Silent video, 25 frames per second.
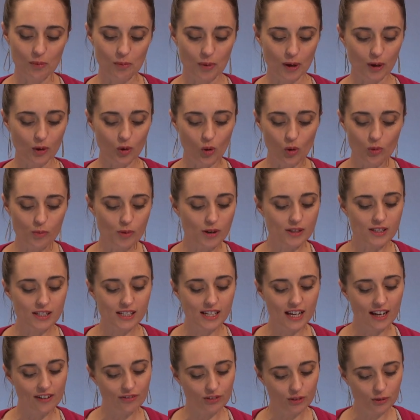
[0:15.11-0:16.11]
but
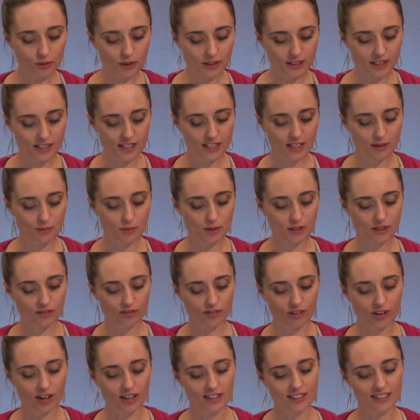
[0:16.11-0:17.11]
almost everyone seems to
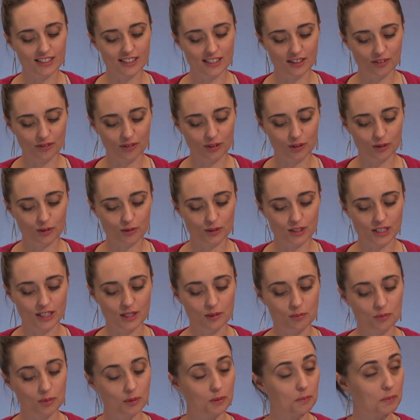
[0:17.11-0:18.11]
find it difficult to
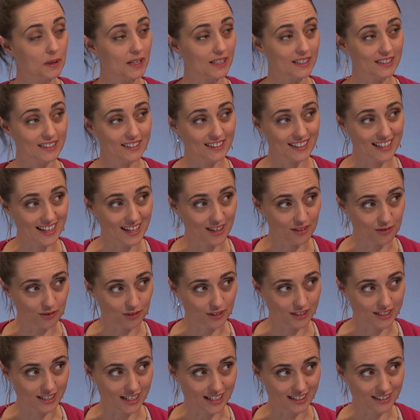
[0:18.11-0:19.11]
implement in their
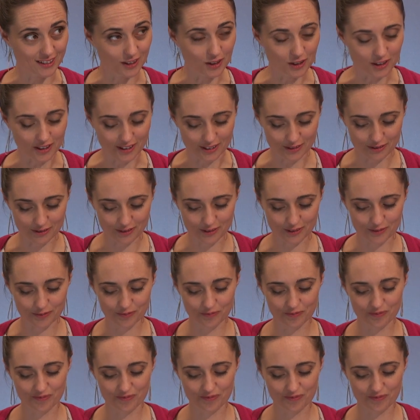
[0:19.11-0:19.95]
everyday life.